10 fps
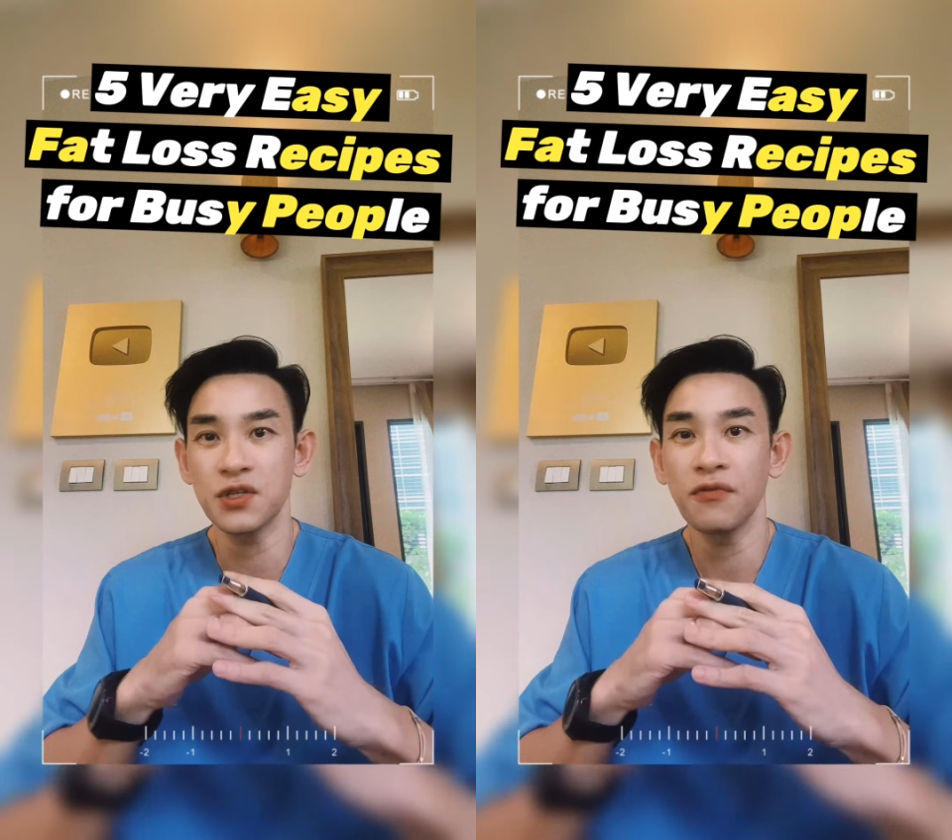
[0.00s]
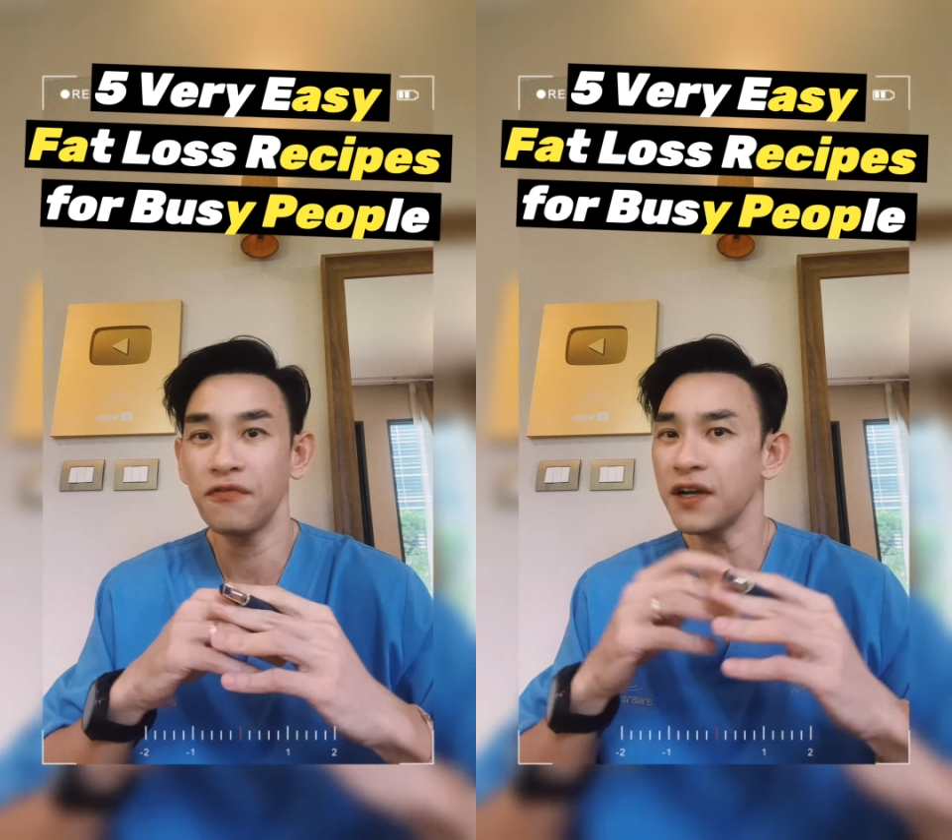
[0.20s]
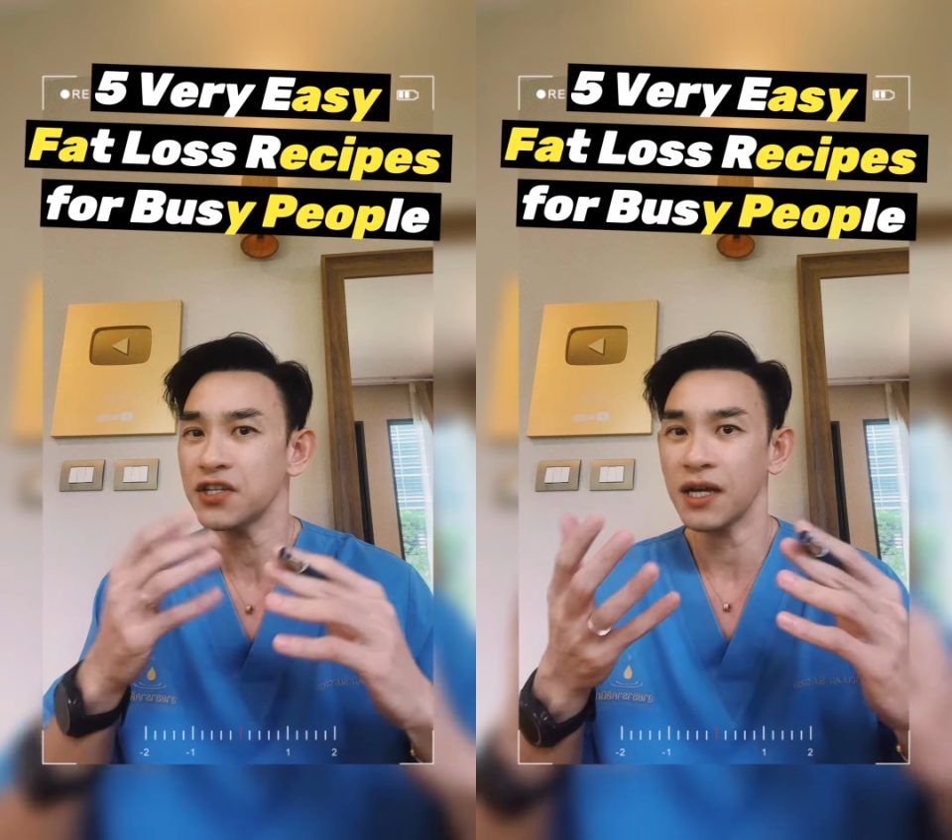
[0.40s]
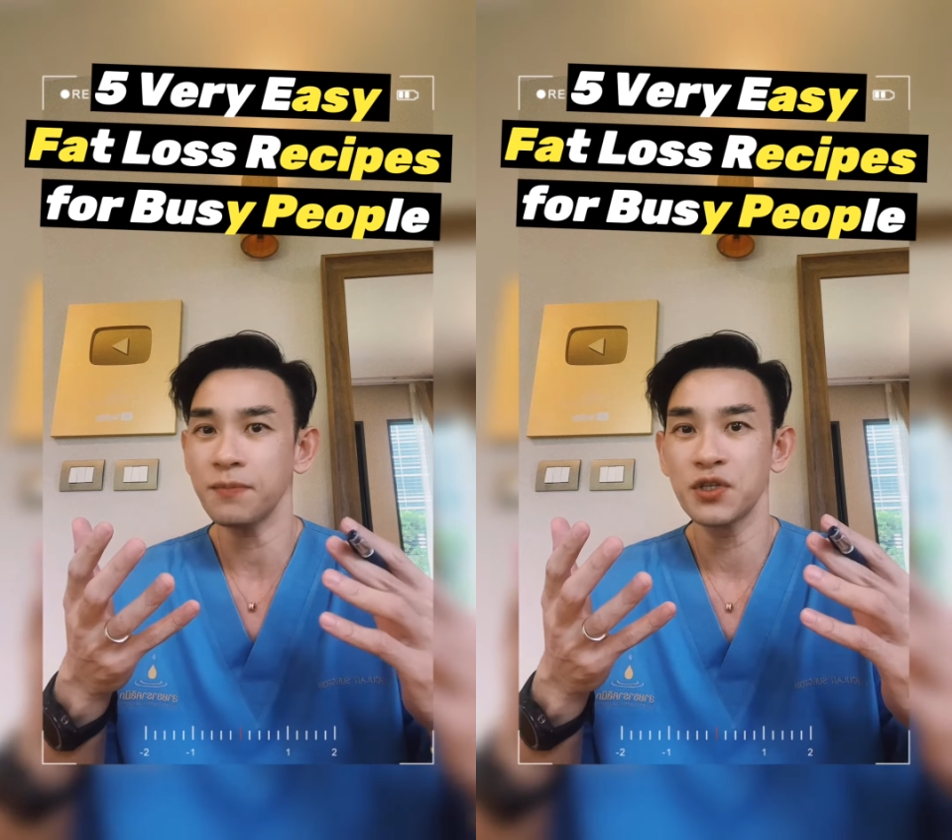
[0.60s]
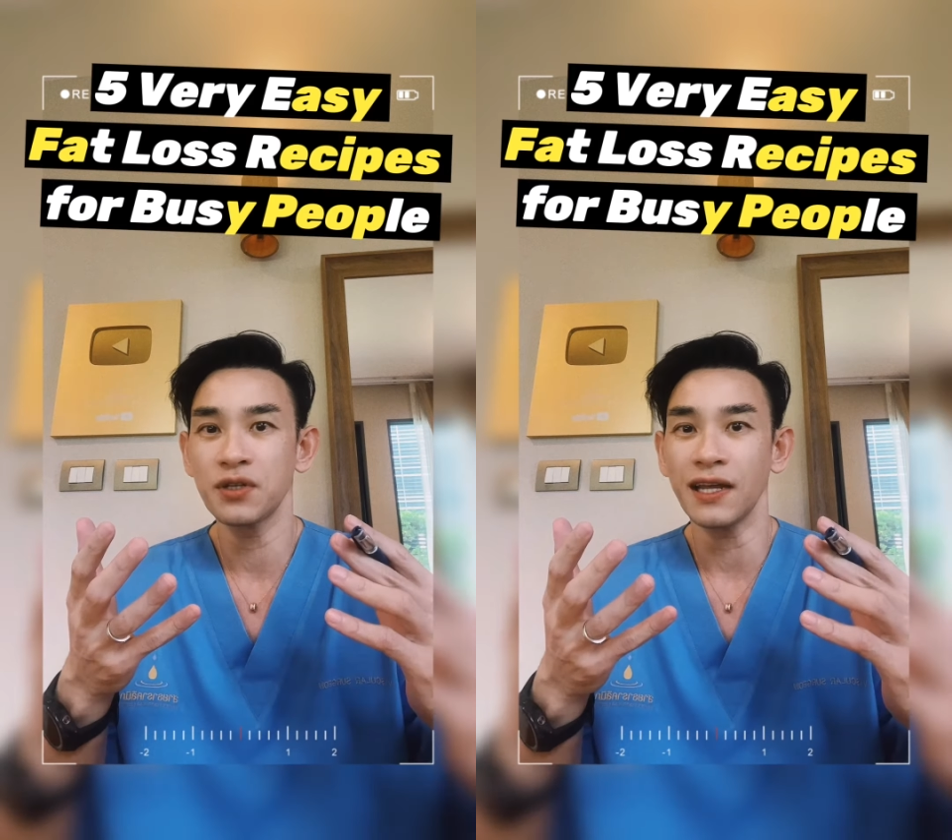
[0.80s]
First up,
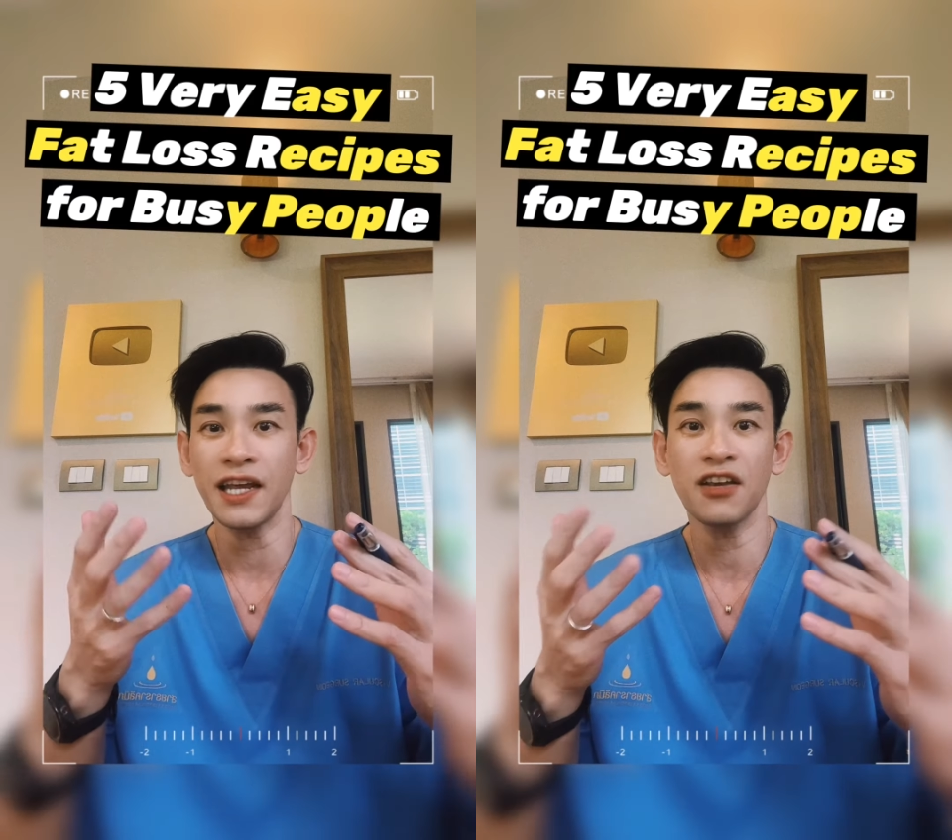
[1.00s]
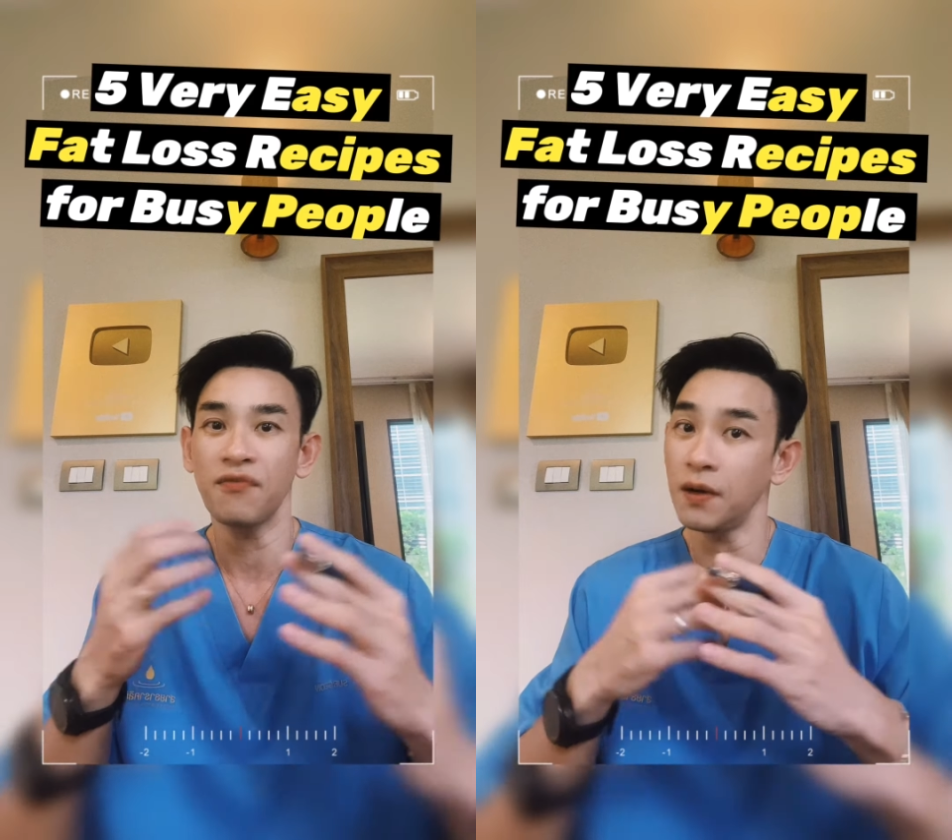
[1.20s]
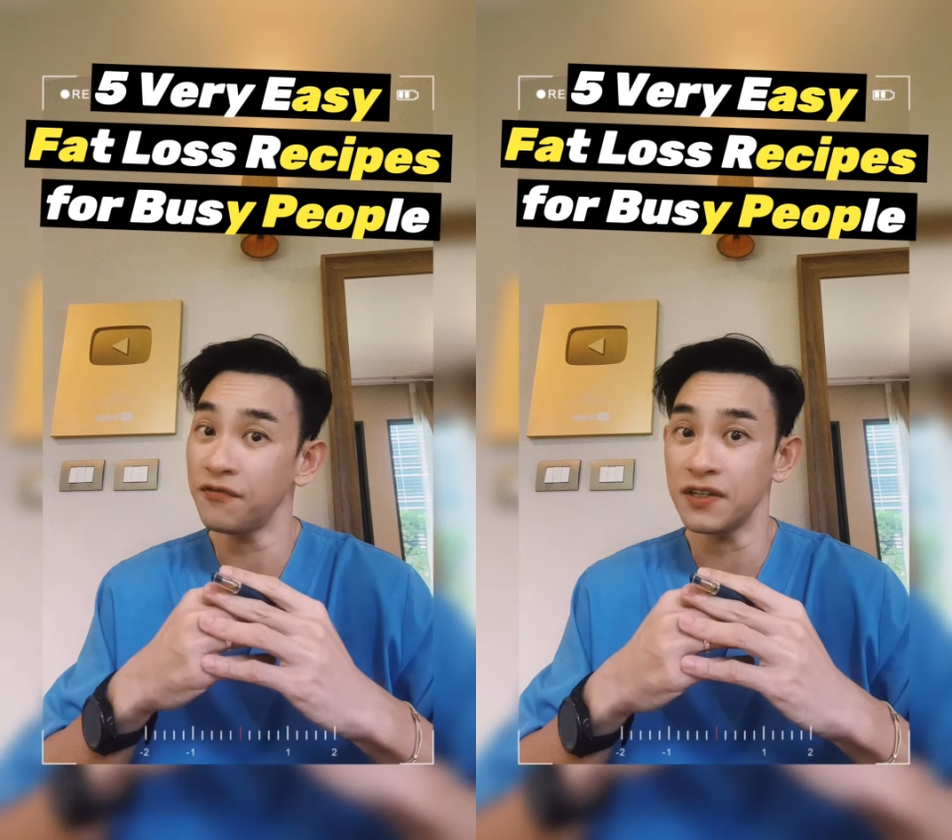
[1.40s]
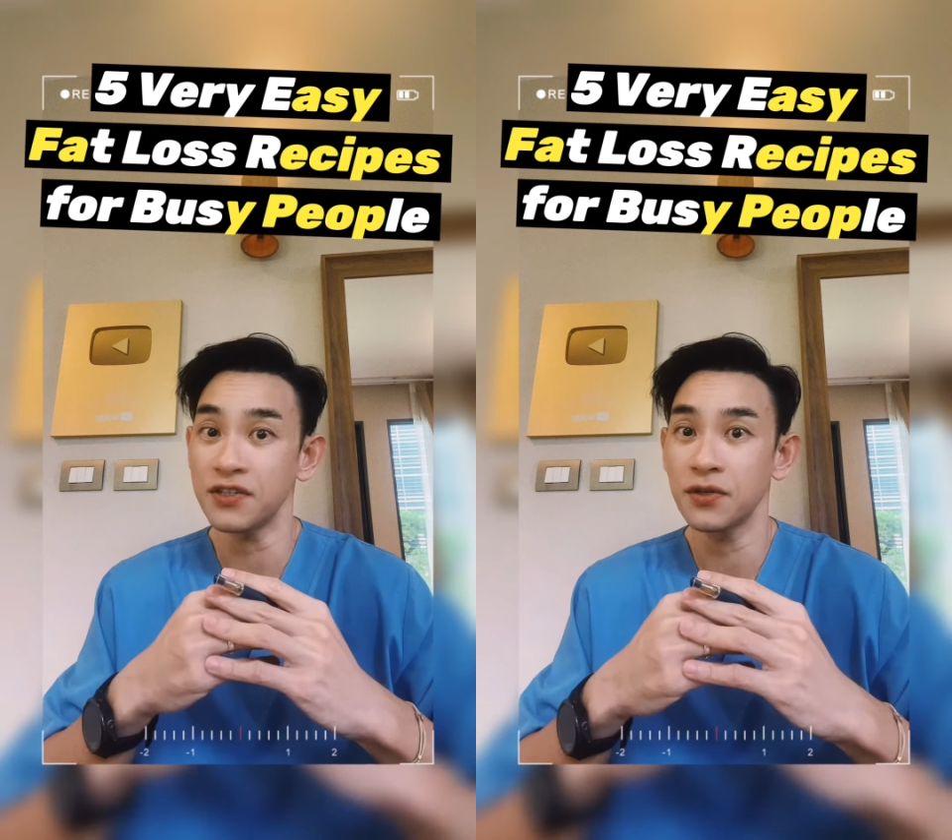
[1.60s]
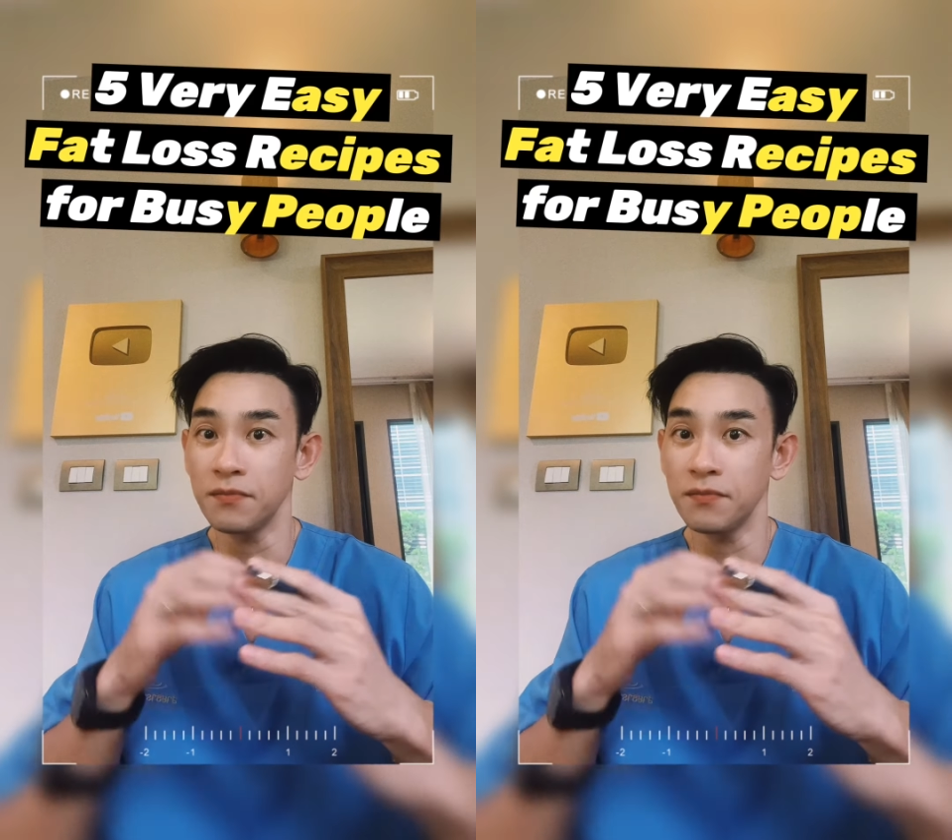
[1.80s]
egg muffins.